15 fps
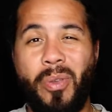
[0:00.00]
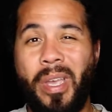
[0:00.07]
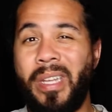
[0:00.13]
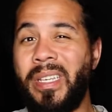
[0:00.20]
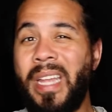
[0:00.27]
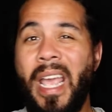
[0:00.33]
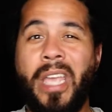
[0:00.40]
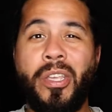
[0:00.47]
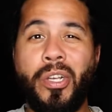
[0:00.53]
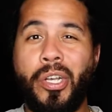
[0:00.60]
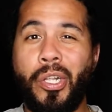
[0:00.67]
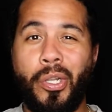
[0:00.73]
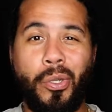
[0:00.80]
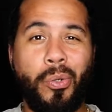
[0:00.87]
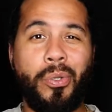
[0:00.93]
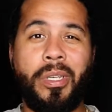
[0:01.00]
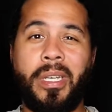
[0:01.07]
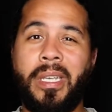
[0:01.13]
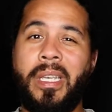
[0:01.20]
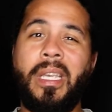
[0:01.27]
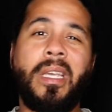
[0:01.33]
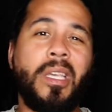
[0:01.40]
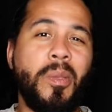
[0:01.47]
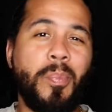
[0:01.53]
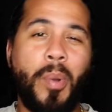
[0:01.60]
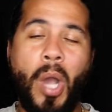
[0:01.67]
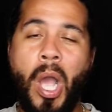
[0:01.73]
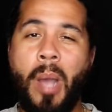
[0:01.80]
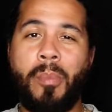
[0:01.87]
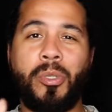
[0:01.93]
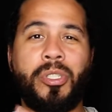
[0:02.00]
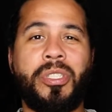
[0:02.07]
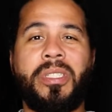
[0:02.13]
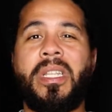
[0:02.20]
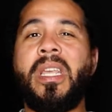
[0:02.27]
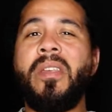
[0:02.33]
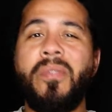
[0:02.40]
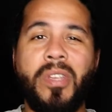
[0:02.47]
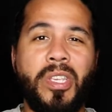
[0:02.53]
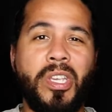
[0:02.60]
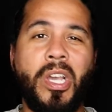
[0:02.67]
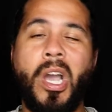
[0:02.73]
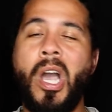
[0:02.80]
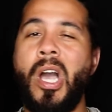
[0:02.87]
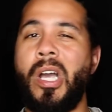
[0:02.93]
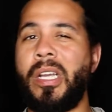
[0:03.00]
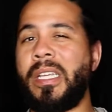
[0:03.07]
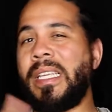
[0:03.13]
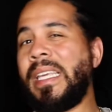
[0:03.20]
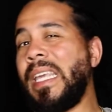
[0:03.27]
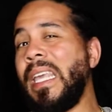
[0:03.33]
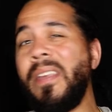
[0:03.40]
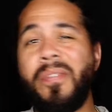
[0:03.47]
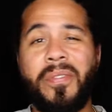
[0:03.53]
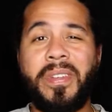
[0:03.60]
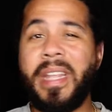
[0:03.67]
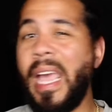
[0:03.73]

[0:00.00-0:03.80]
You had Daniel Kaluuya, Keke Palmer, Steven Yeun, Keith